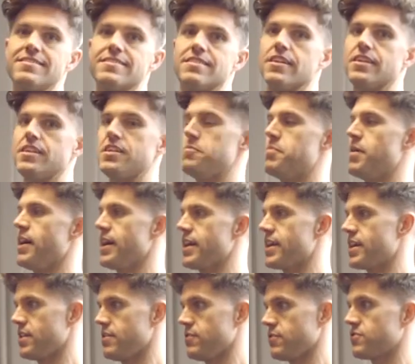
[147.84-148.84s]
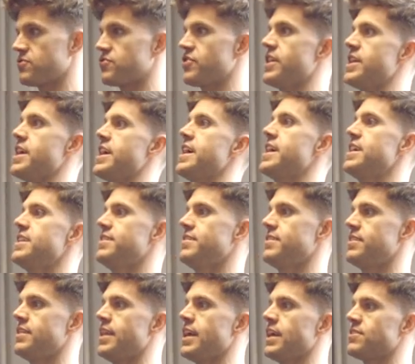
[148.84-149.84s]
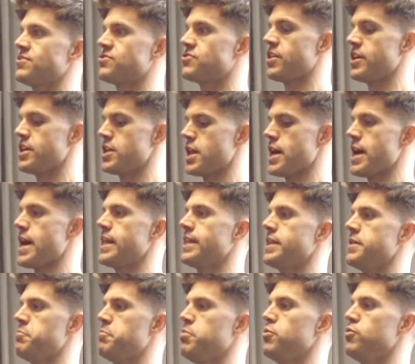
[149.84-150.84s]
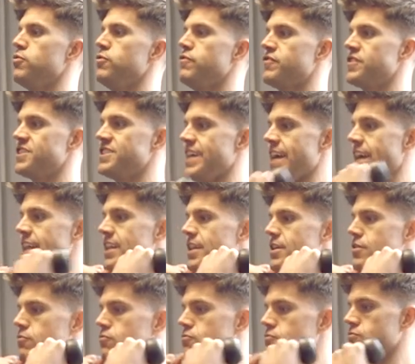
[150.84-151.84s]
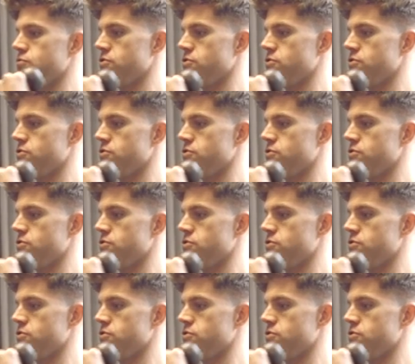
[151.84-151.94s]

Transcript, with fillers: slightly back, look straight ahead, neck straight, and then pull for 10. One.